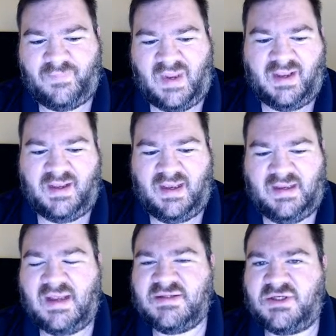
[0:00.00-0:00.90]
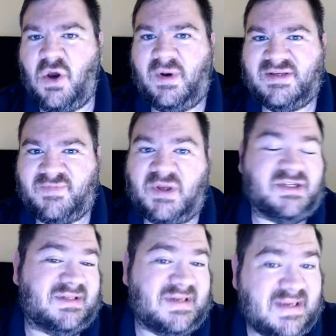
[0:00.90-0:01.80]
He doesn't go in as
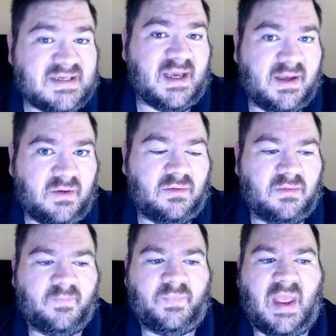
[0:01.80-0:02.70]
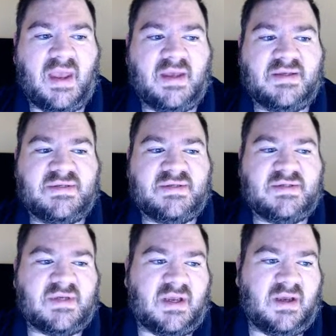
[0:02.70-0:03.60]
much detail
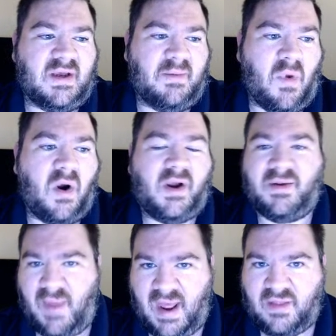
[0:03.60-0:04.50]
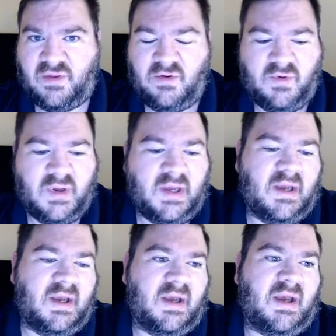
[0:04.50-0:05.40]
as Mark and Matthew,
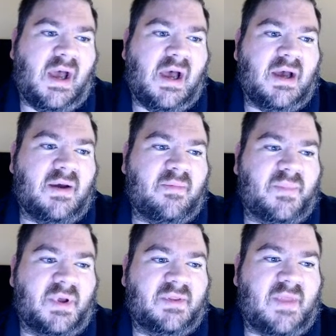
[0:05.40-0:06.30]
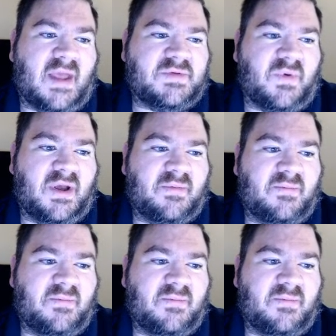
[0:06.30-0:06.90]
but that's why,